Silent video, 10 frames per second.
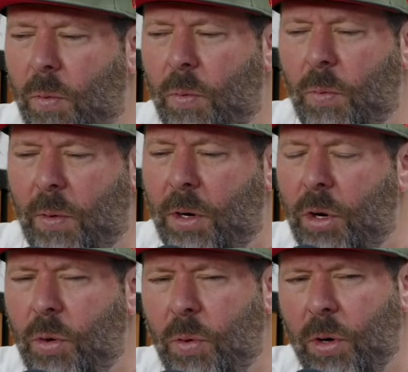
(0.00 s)
When
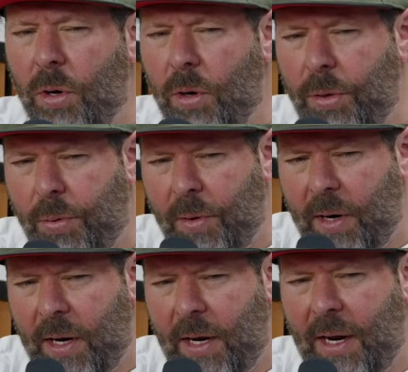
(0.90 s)
you were
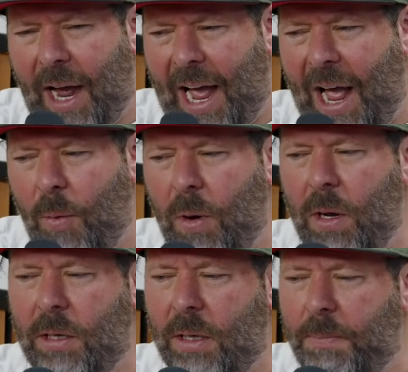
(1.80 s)
3, I
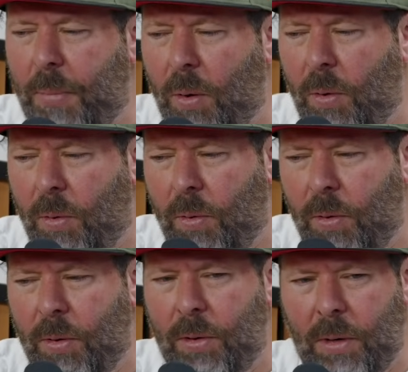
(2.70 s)
wasn't born.